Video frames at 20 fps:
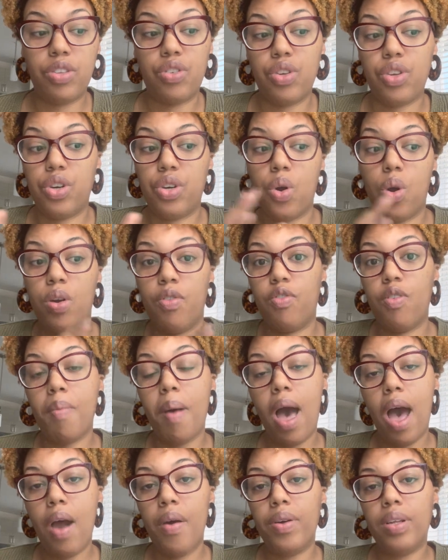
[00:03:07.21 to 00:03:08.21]
So you're going from
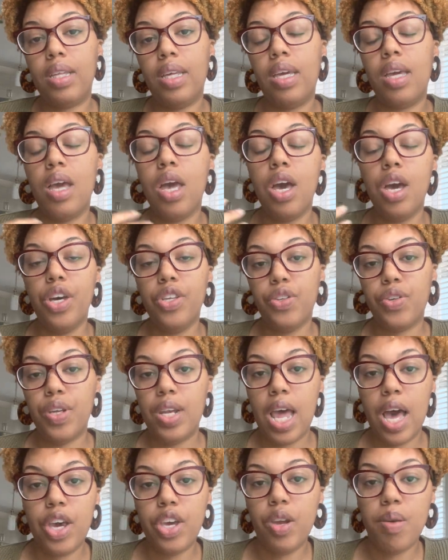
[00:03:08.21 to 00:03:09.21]
hourly to
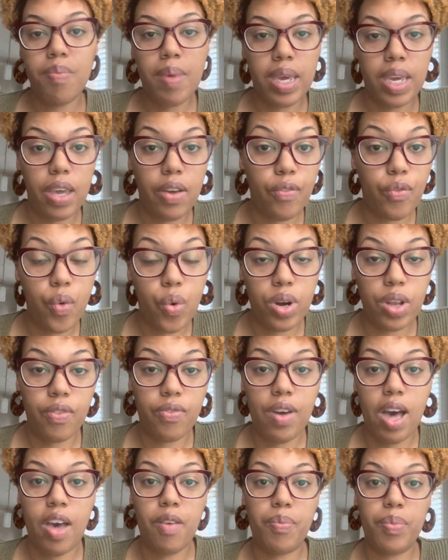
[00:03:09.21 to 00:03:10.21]
now you're making
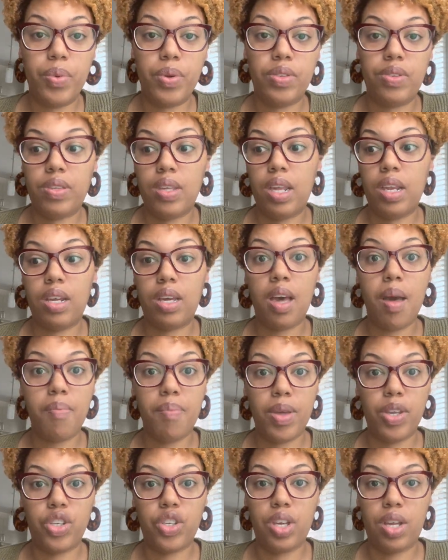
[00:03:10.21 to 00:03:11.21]
45%
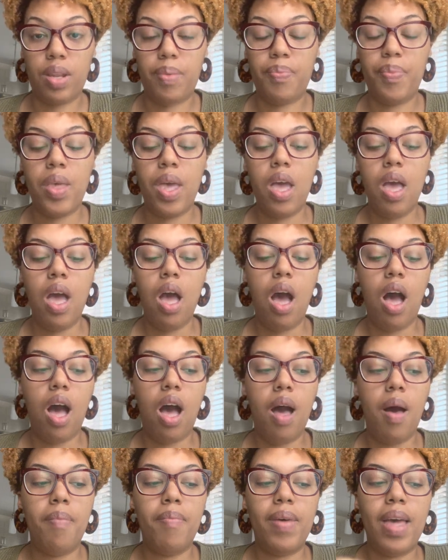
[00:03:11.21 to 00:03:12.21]
commission.
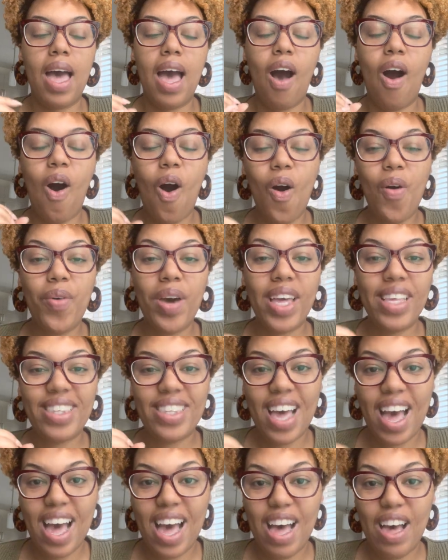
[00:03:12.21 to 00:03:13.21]
Always
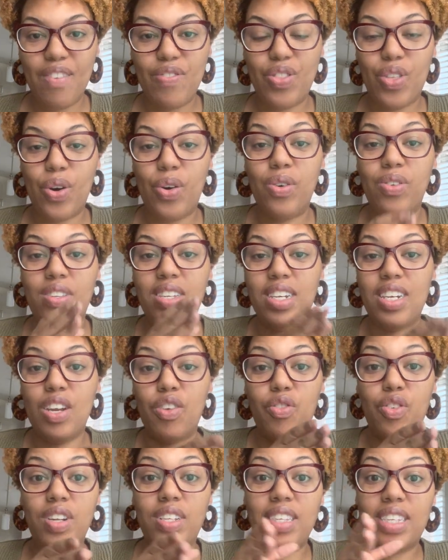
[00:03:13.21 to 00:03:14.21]
have those
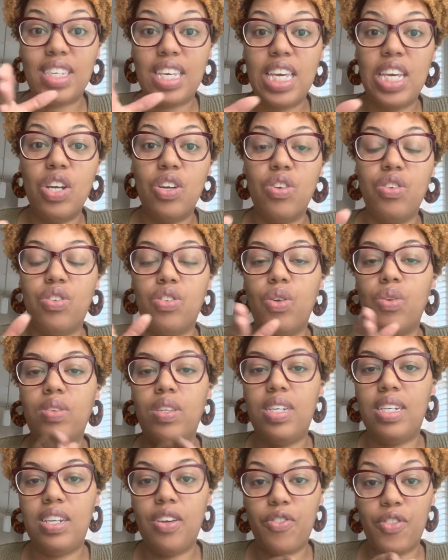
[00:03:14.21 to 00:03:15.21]
different tiers,
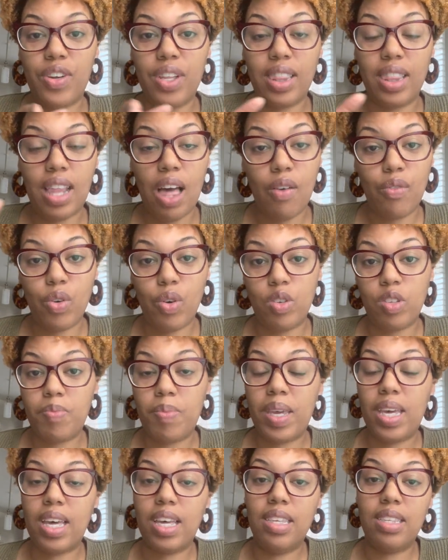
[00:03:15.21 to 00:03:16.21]
those different levels,
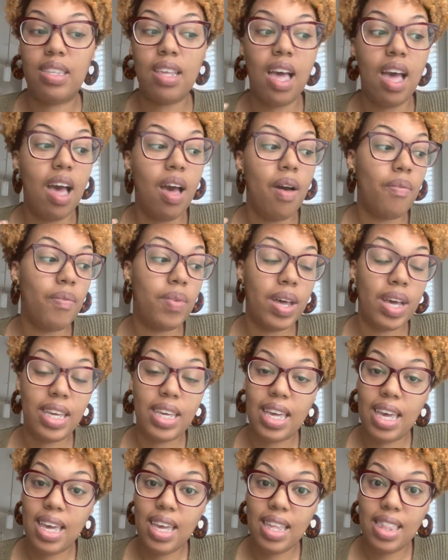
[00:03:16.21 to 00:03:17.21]
because
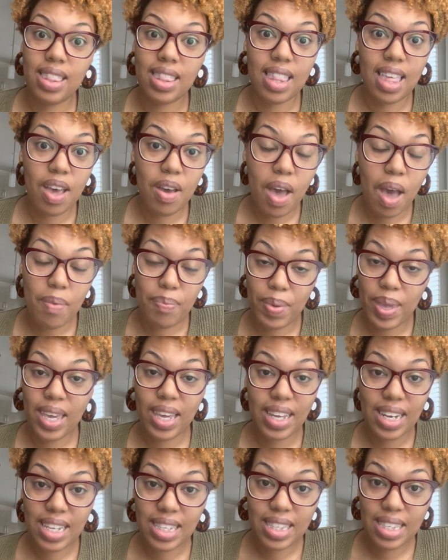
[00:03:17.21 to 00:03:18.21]
again,
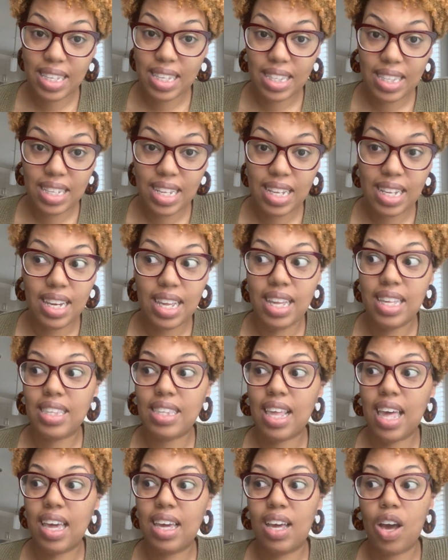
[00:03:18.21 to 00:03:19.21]
being an assistant is
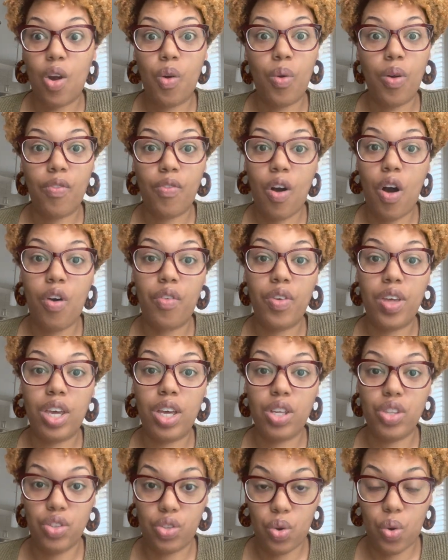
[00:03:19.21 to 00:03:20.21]
like a
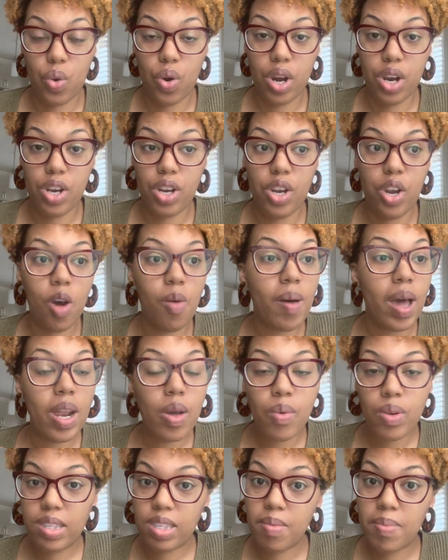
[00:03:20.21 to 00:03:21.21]
revolving door. Nobody
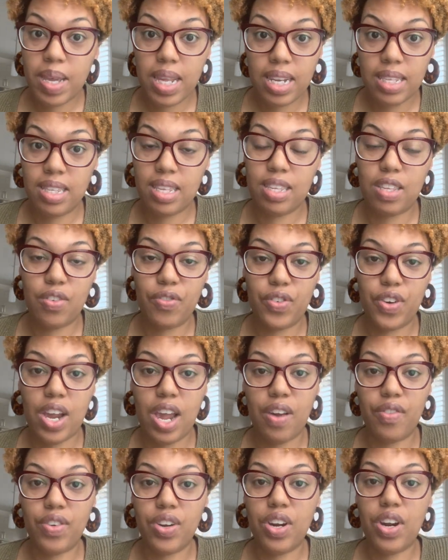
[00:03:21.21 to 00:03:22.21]
wants to be an assistant
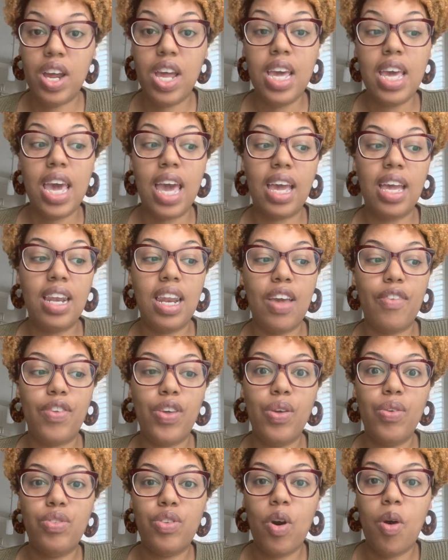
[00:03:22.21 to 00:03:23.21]
forever. And if
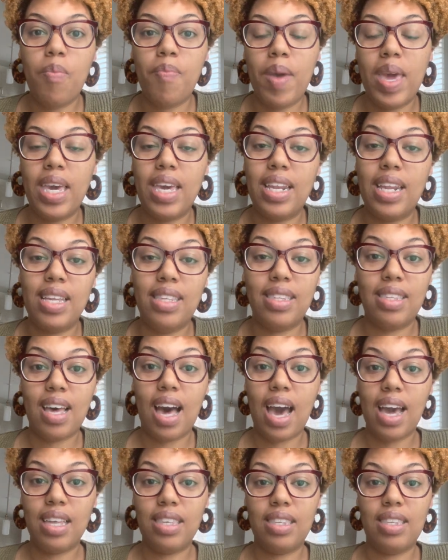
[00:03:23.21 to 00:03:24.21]
you don't make it
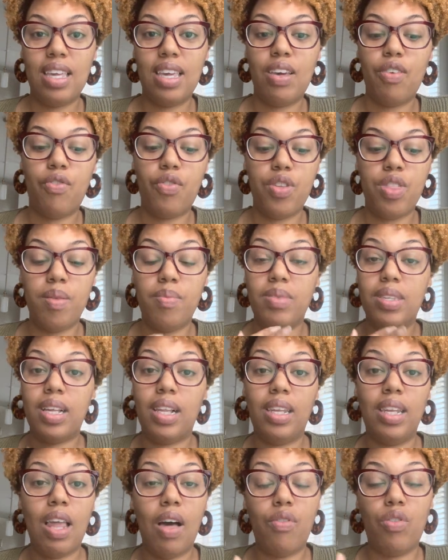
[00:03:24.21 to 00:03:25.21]
enticing for them to
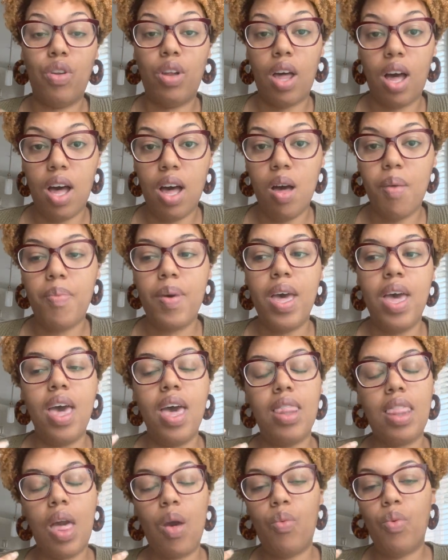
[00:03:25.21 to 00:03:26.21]
level up,
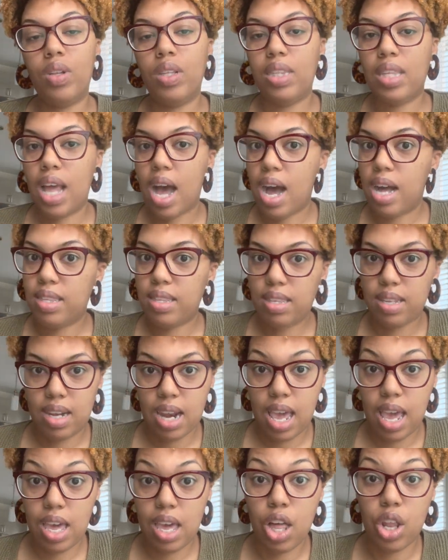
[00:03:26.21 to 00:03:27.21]
they will not
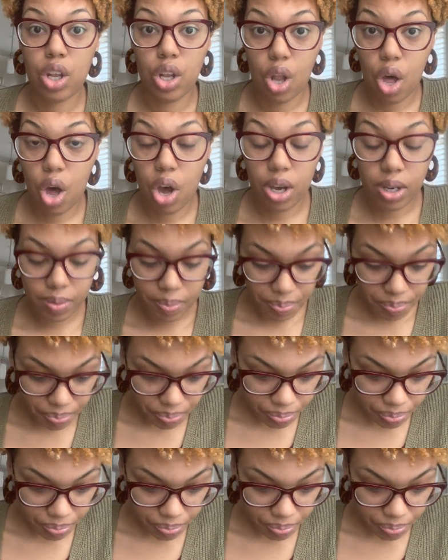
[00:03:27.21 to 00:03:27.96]
stay long.